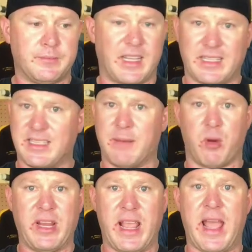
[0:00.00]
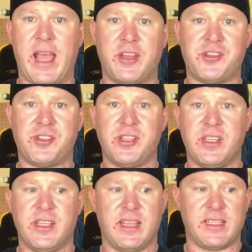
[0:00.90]
Like I said, bring cash,
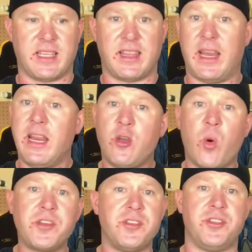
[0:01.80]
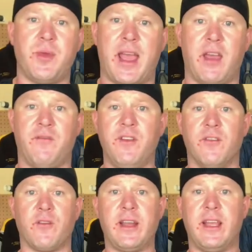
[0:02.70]
things like that. Any questions you have, feel
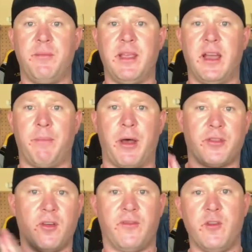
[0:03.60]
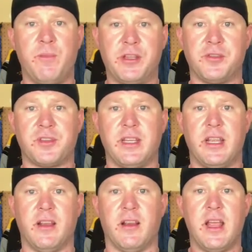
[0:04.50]
free to hit me up. I'll throw a few pictures in
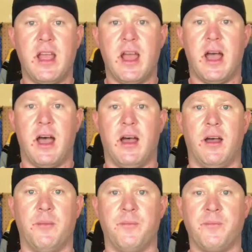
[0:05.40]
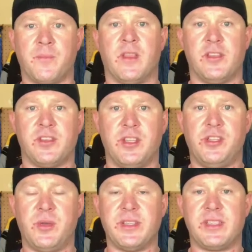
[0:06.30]
here so
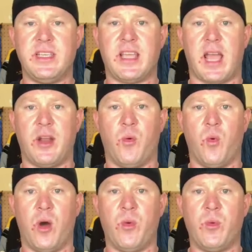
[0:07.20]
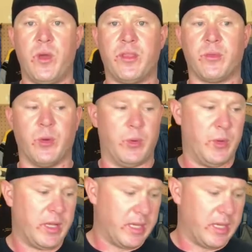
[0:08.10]
that you can see kind of what we went through.